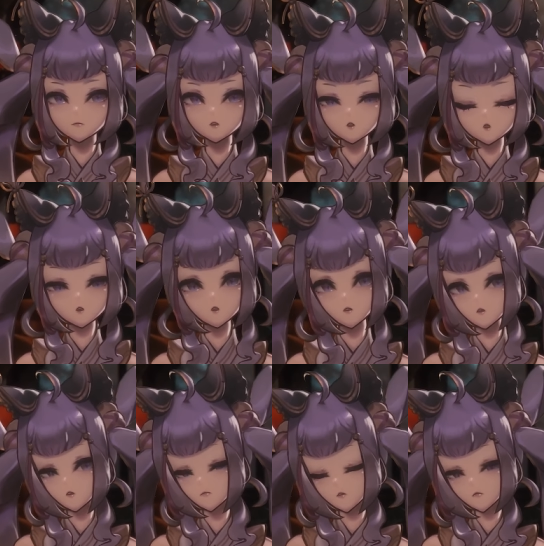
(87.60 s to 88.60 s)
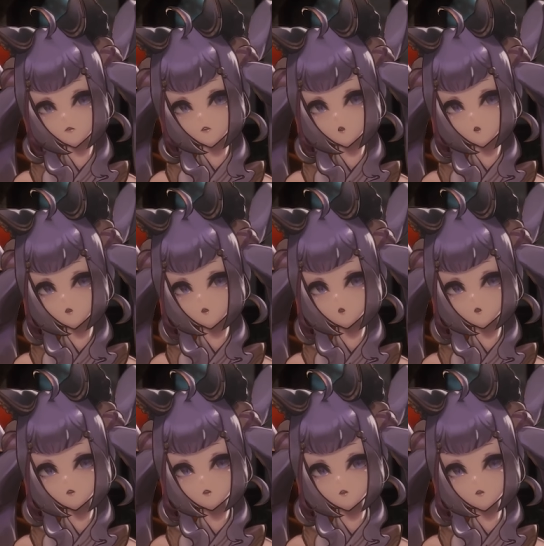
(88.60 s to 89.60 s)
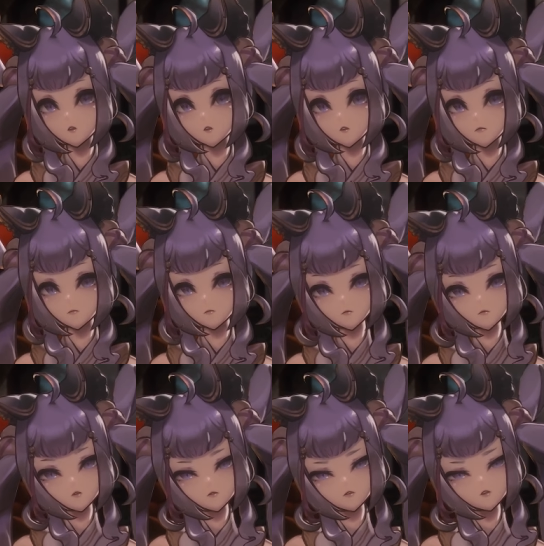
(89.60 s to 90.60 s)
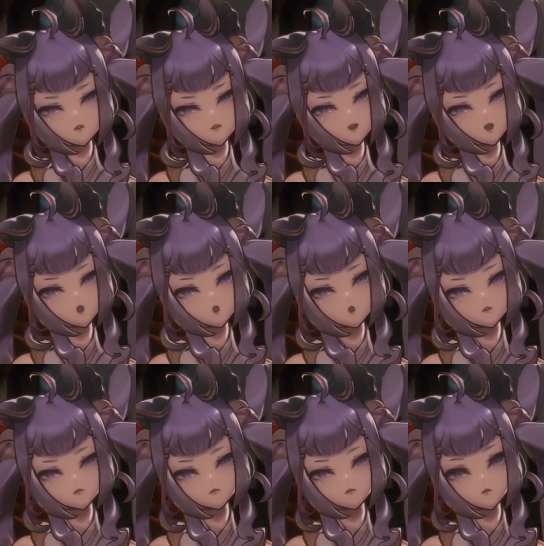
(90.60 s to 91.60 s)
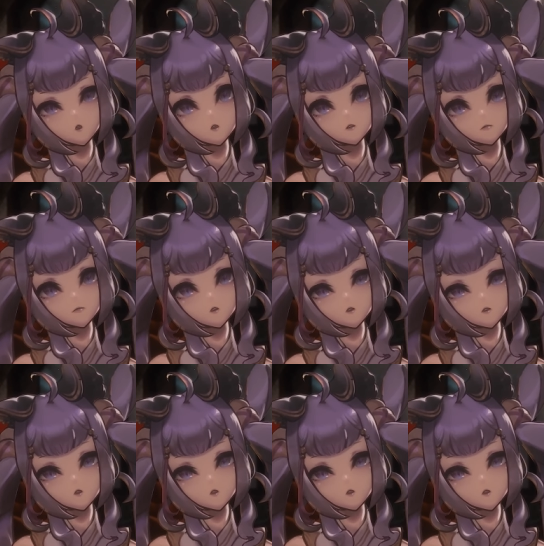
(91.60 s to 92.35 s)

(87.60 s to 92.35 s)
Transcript: Do you hear people talking? What are they saying if you hear them talking?